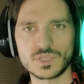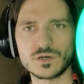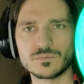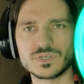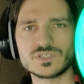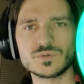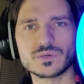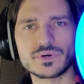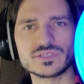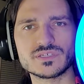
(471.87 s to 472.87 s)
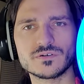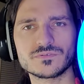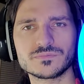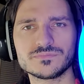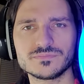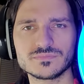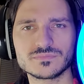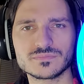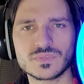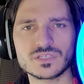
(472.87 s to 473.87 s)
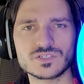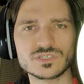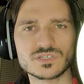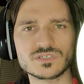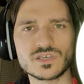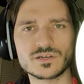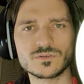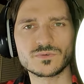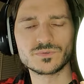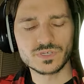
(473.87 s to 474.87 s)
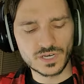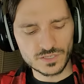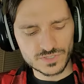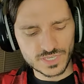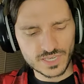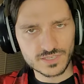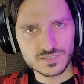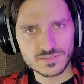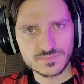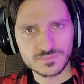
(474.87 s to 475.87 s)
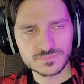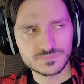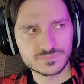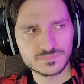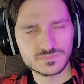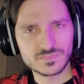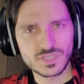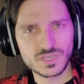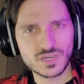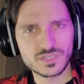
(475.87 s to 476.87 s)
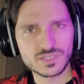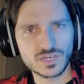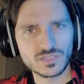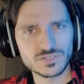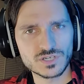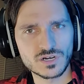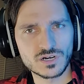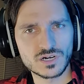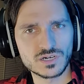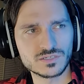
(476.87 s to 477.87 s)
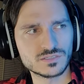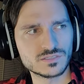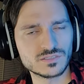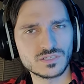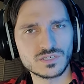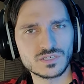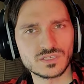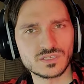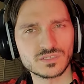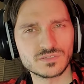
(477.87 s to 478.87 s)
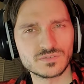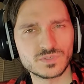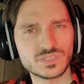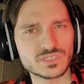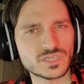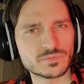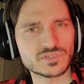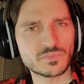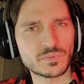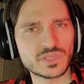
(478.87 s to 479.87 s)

Oh, it's doing it by itself. It's just going to cycle through the colors, I guess. And the colors are, with the exception of maybe